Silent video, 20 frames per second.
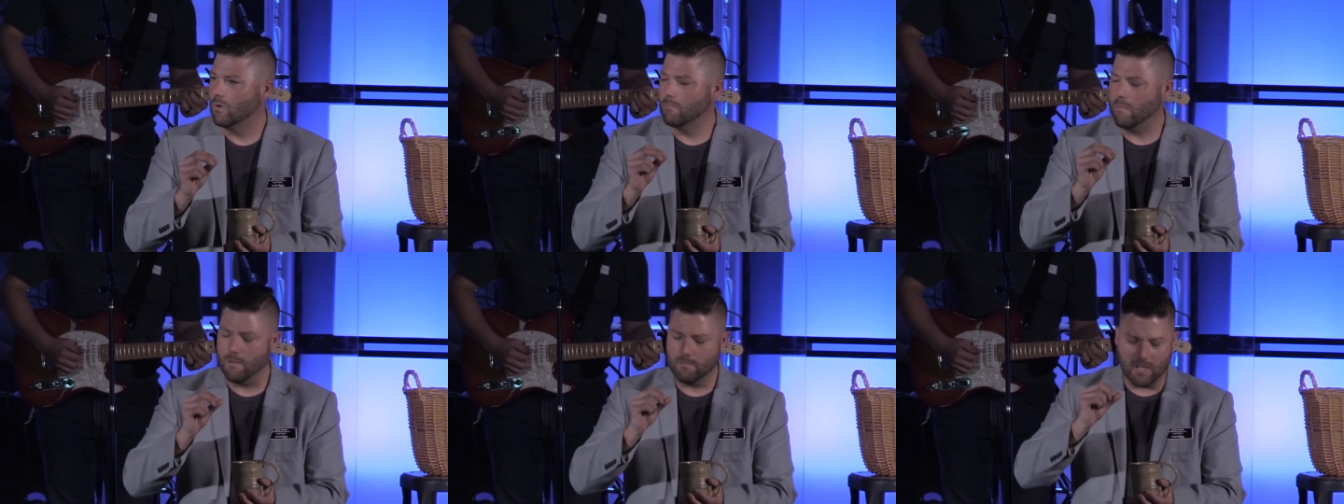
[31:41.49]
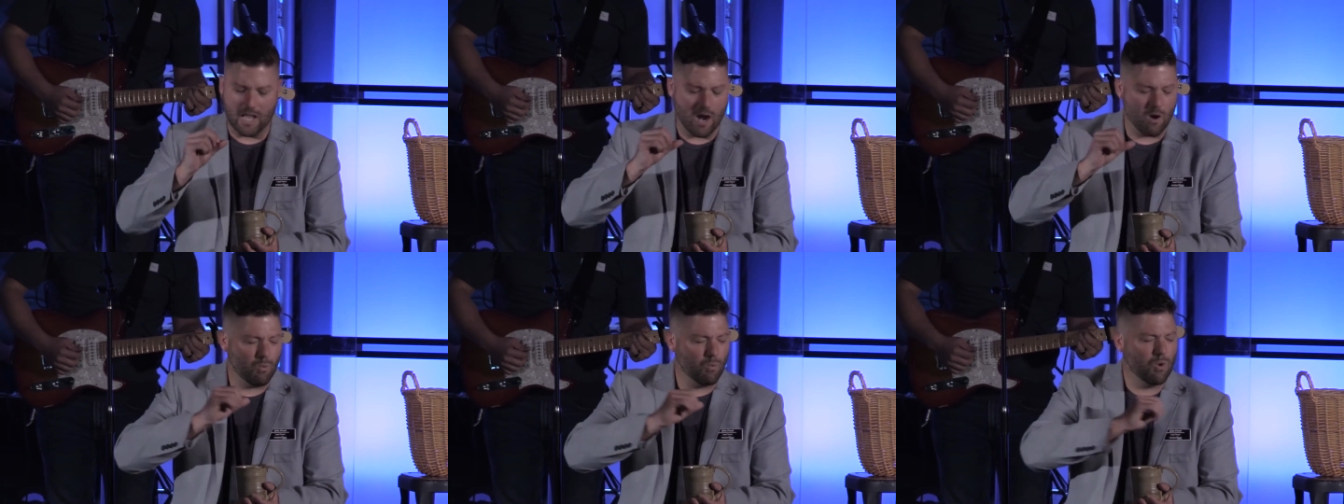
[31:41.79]

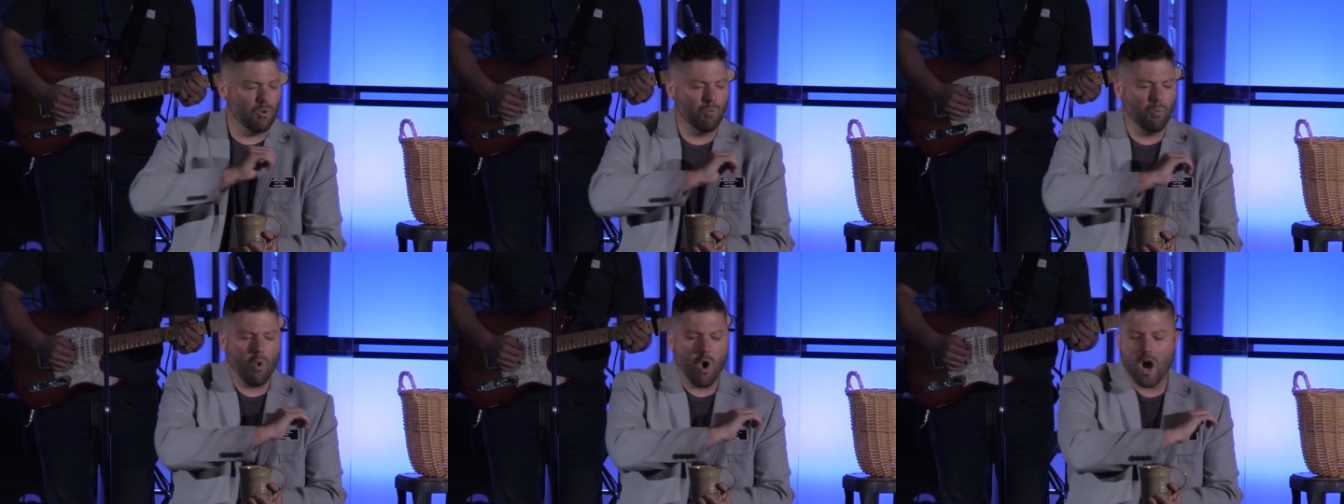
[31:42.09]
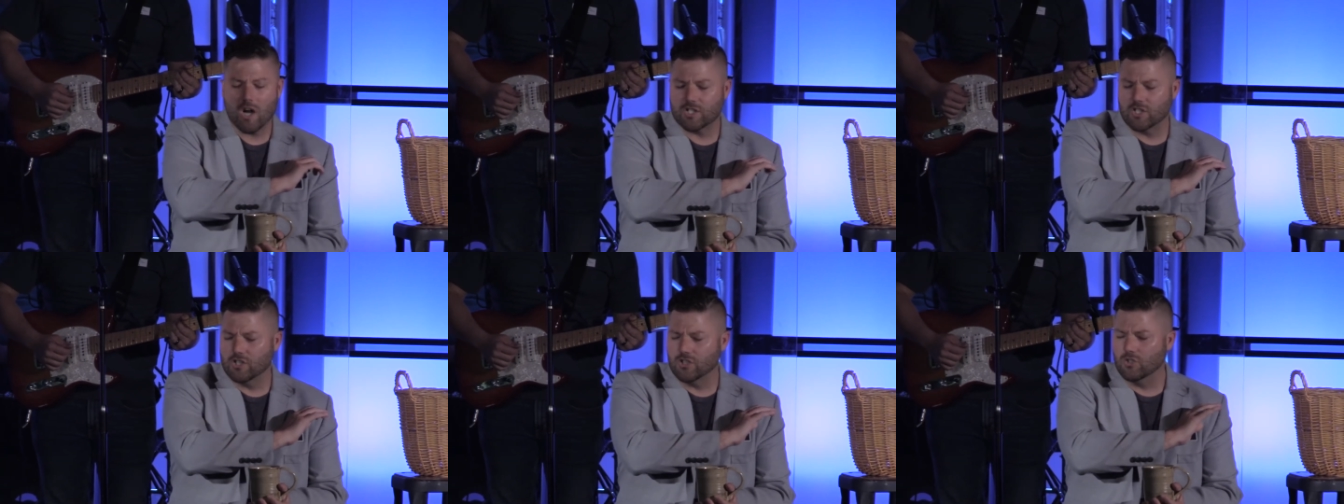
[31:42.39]
Remember, it
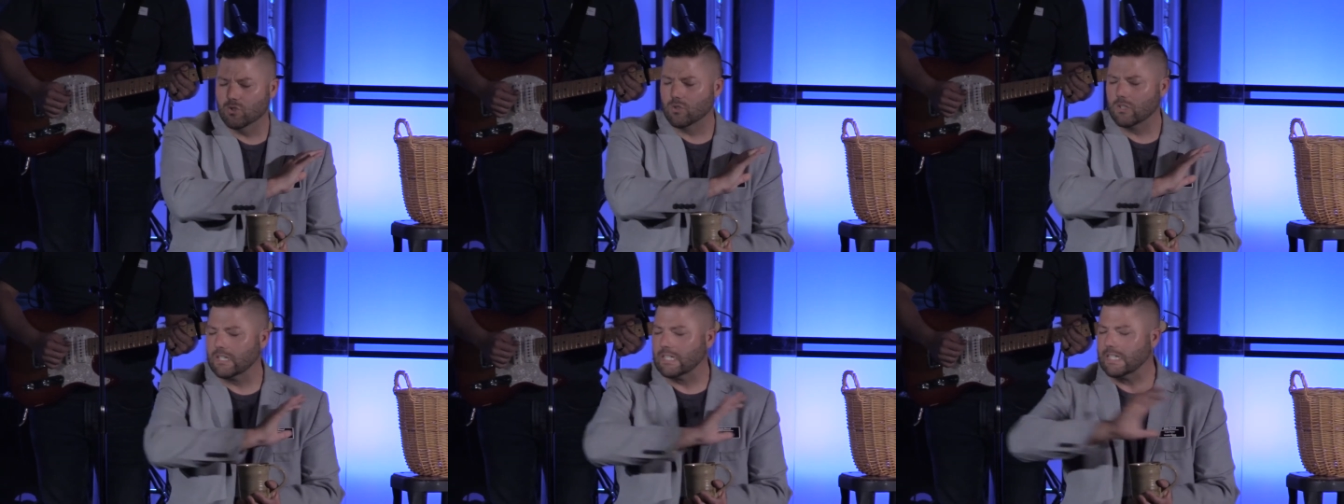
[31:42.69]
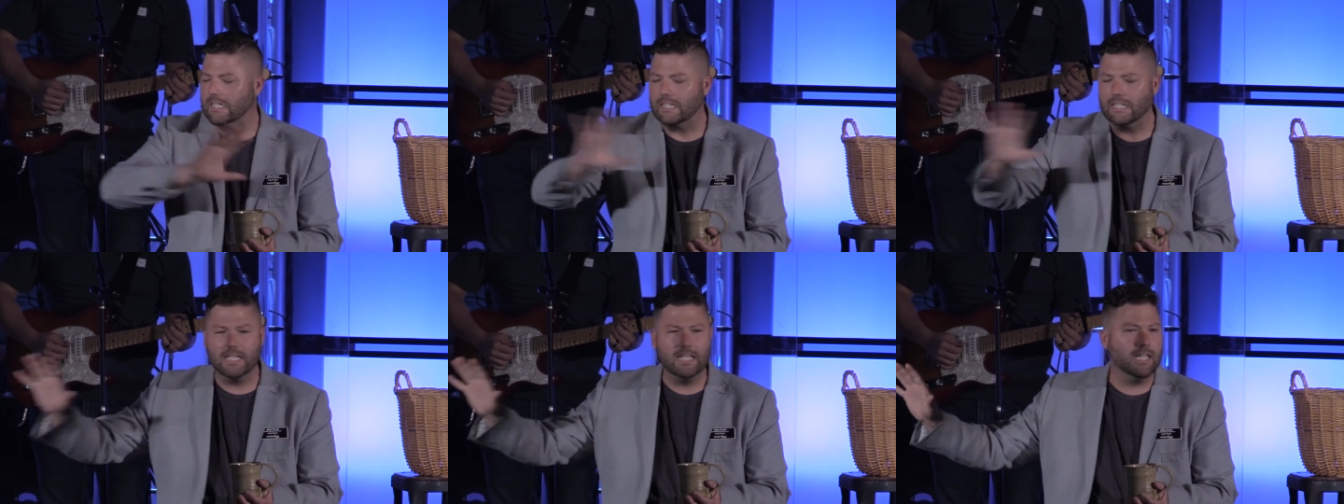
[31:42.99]
washes you
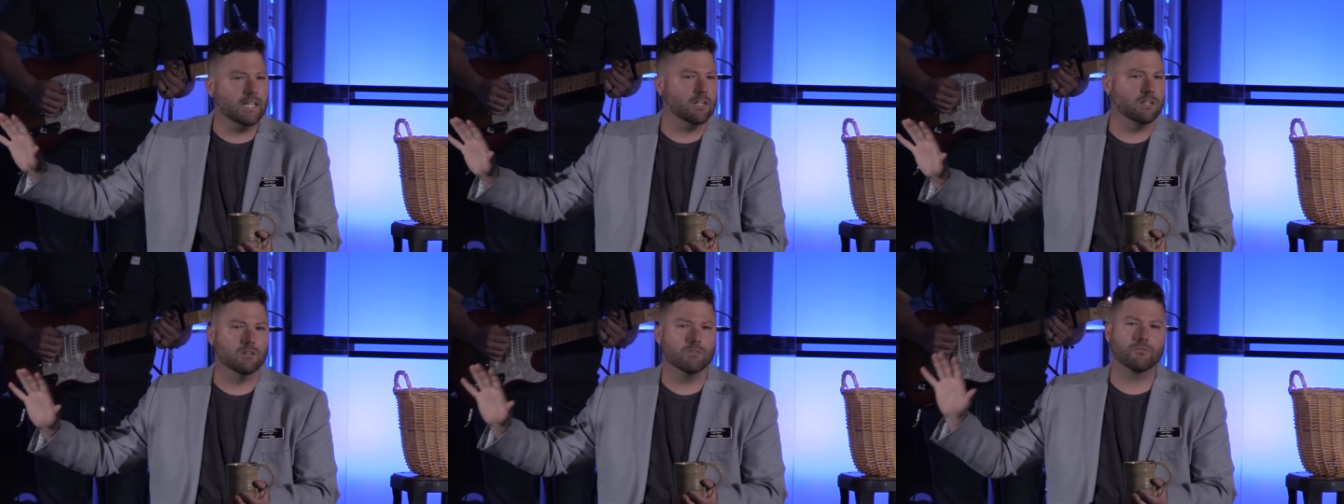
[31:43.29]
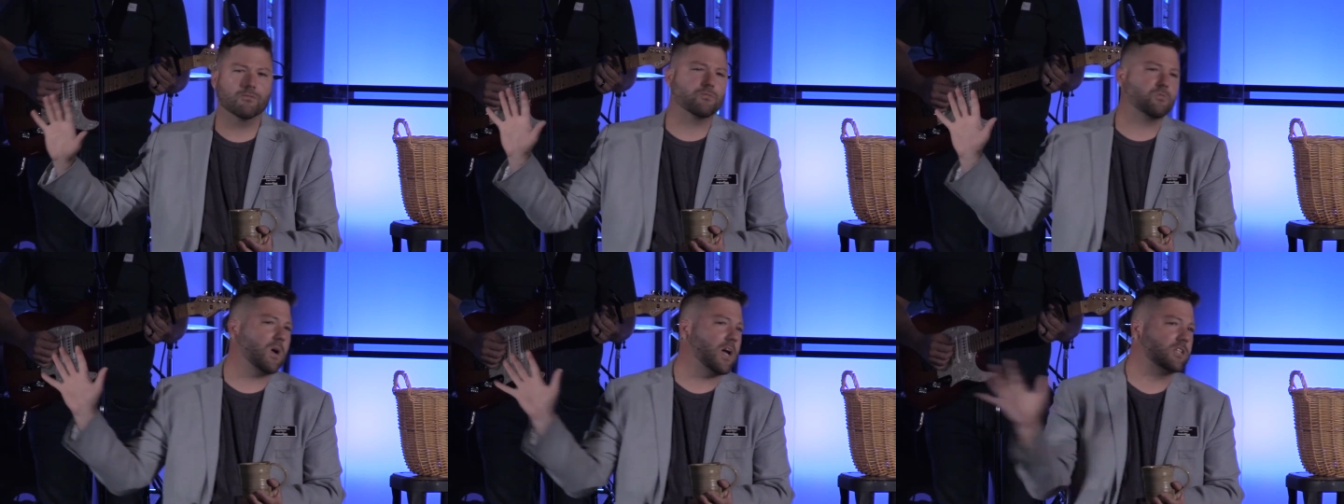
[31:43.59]
clean,
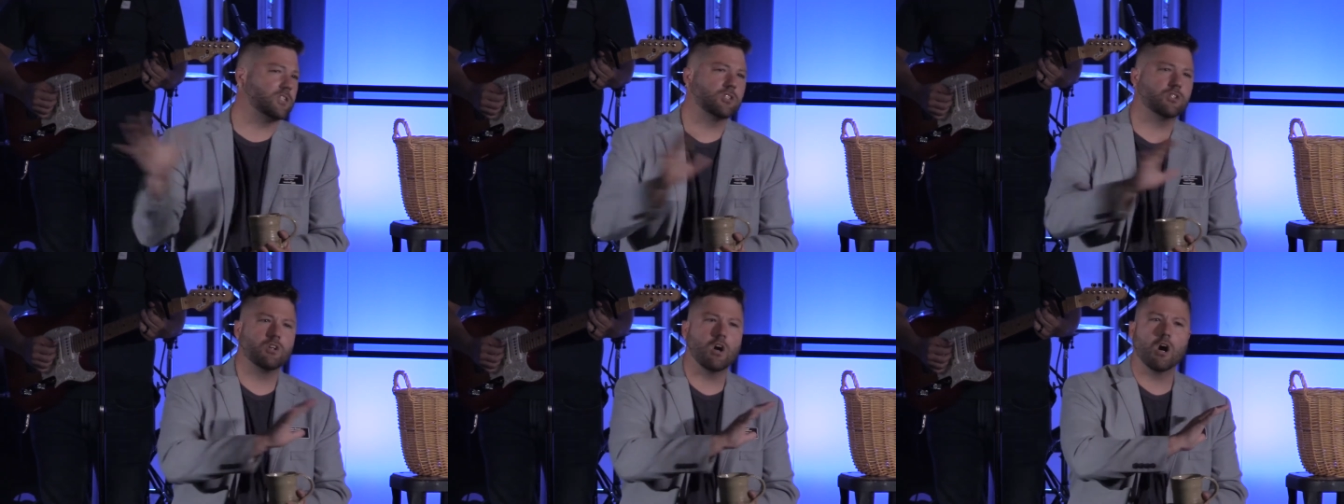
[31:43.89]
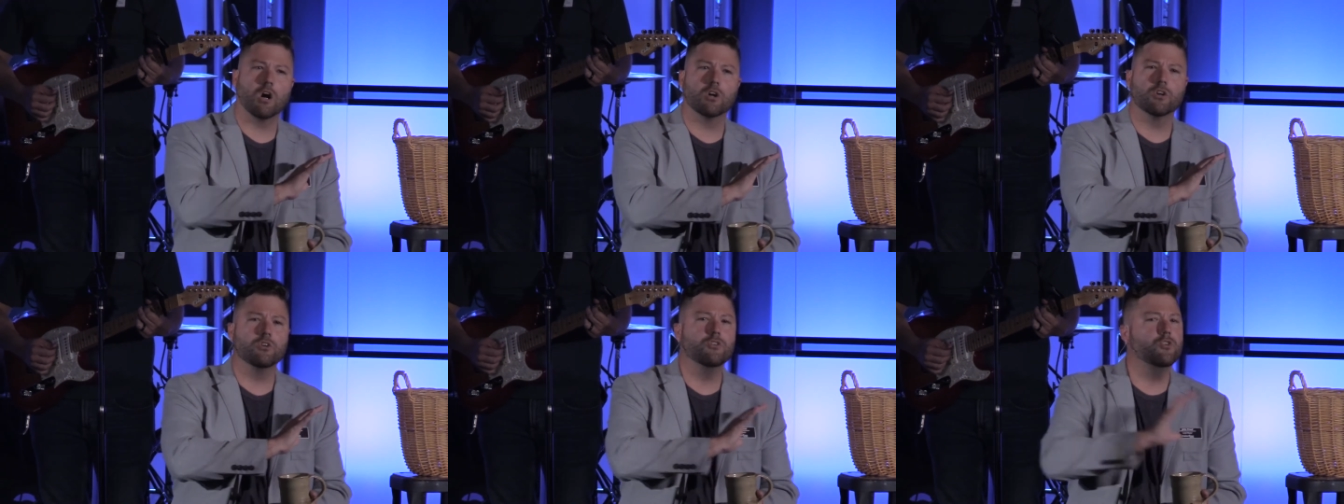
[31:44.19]
fresh
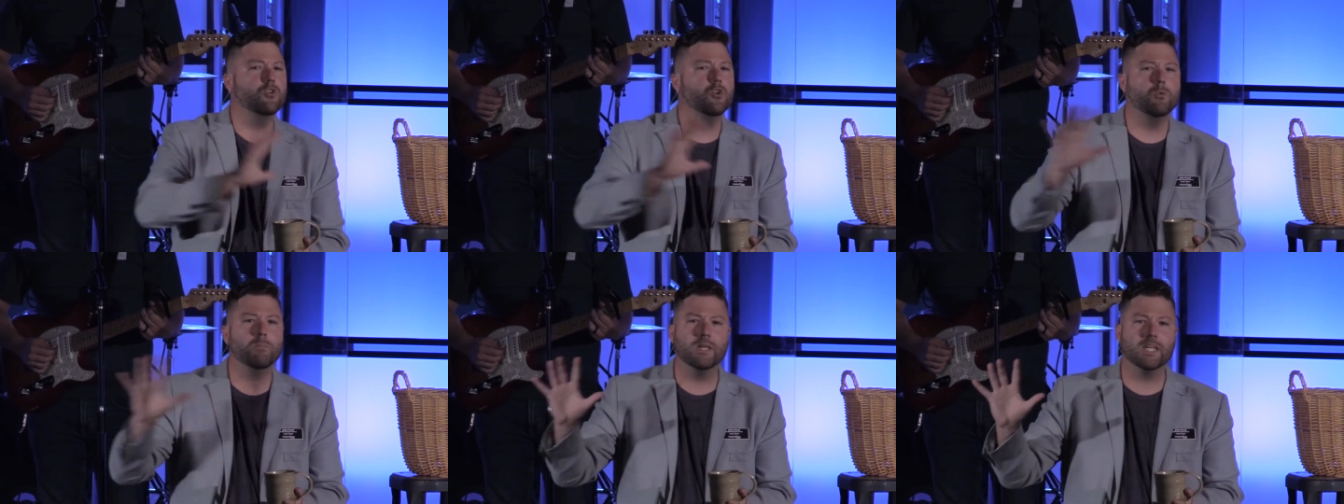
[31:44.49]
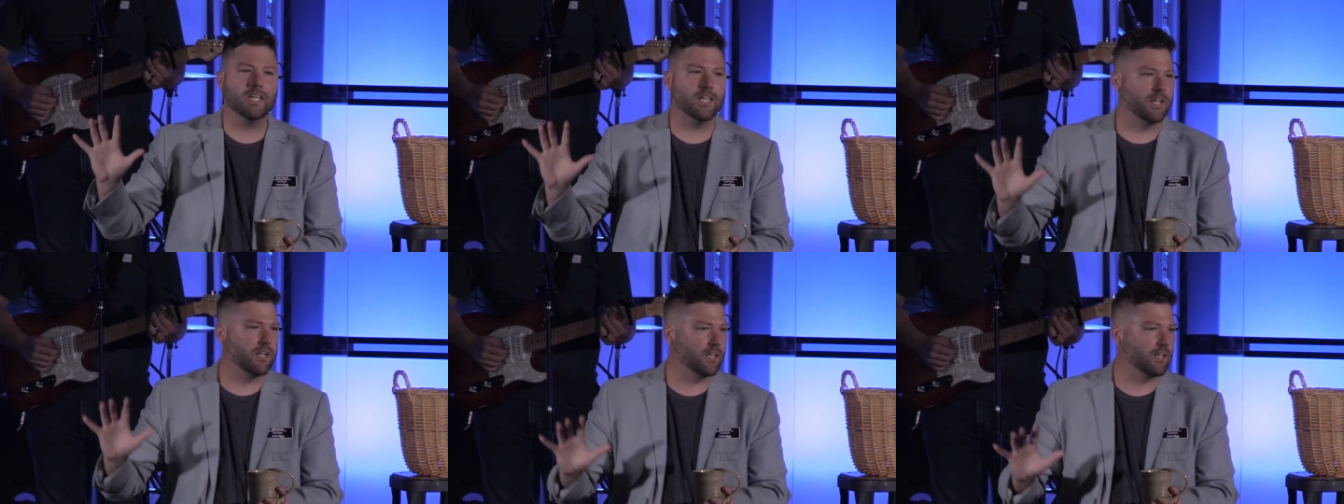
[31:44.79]
start, new
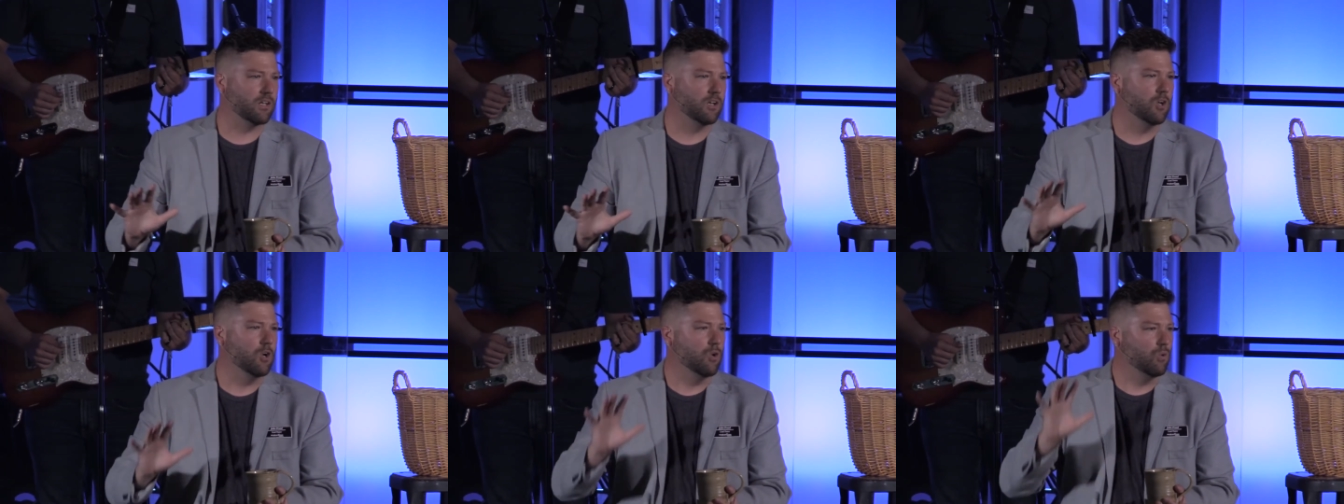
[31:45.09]
beginning,